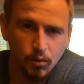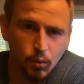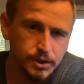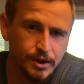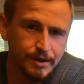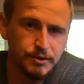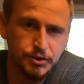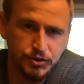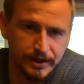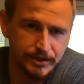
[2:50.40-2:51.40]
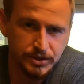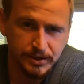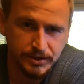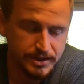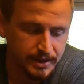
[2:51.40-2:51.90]
Once you have your drainage
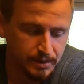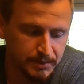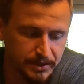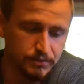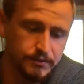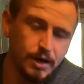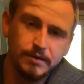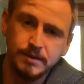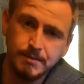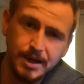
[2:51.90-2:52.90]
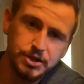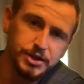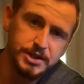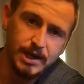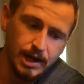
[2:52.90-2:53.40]
layer set up and you've cut the mesh
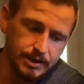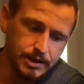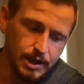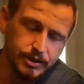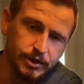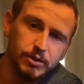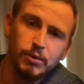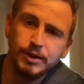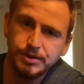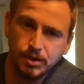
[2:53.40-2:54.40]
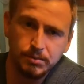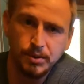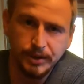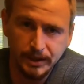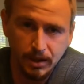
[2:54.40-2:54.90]
to size, you're going to want to start
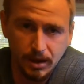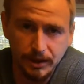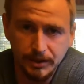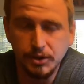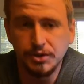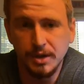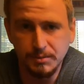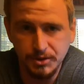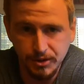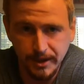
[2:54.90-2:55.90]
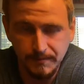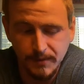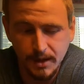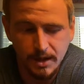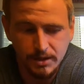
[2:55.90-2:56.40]
putting on your substrate.
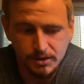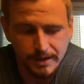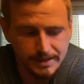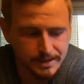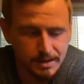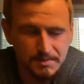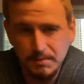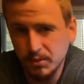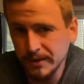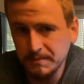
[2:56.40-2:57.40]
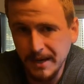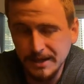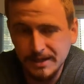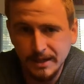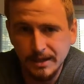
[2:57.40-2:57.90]
So that's going to be pretty
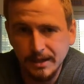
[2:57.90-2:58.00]
basic.